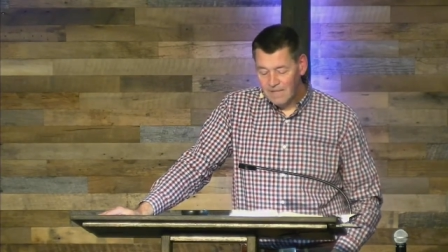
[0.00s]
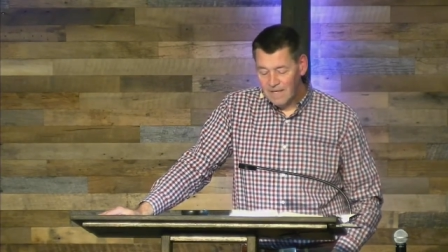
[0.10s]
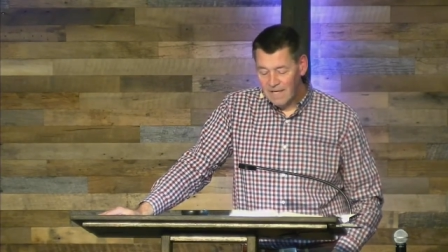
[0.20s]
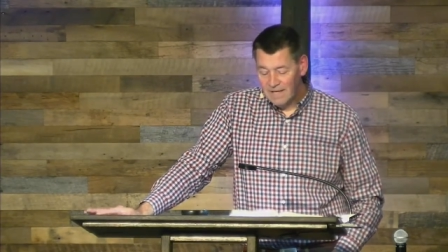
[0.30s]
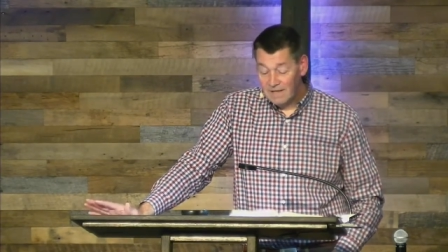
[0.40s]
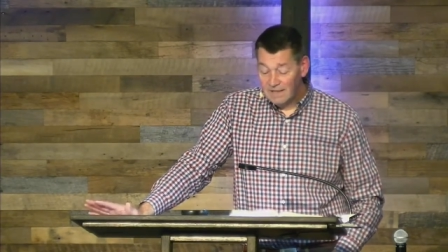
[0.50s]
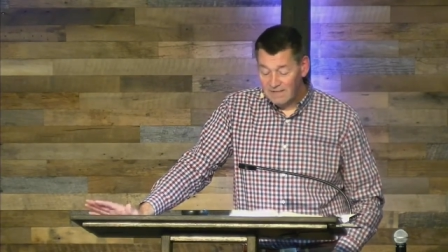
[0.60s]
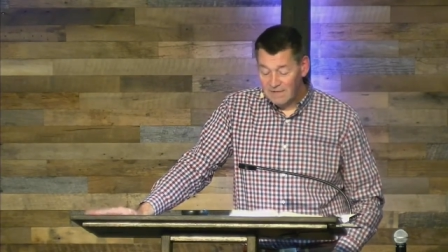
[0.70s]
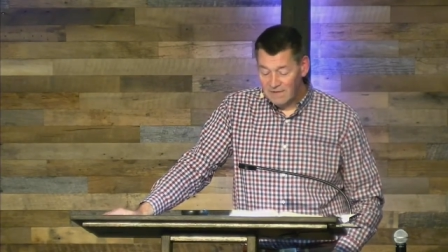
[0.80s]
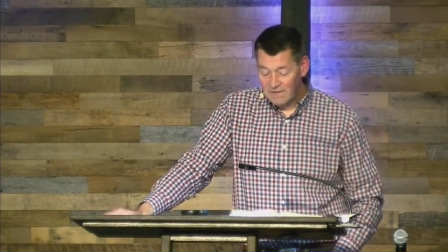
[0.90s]
And then I'll leave
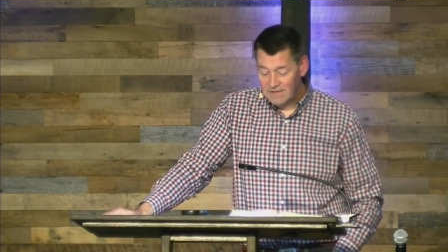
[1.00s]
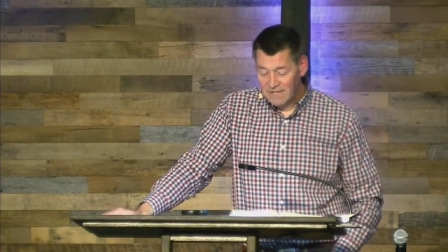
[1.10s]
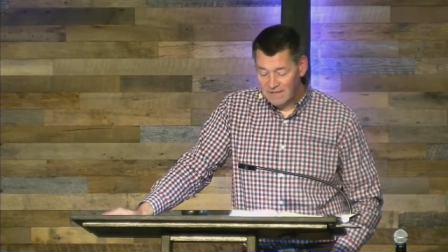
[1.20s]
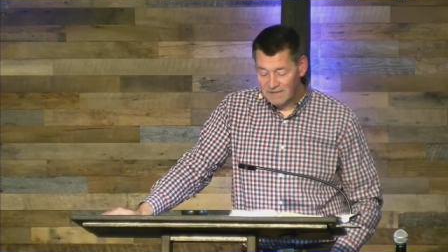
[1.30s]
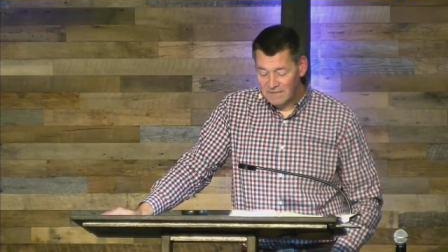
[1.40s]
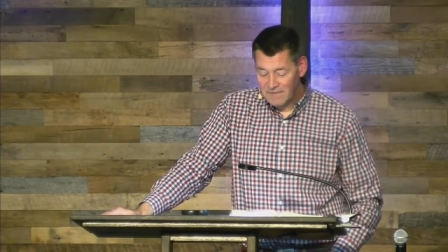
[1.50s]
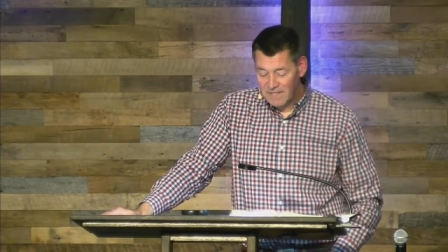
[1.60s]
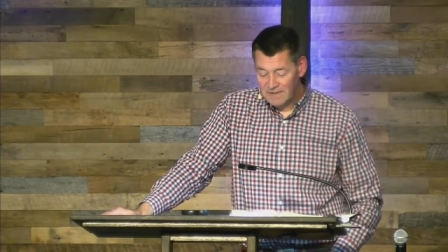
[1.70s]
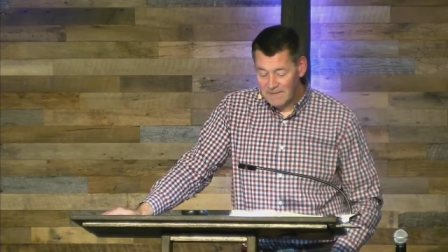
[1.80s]
you alone in silence for a minute.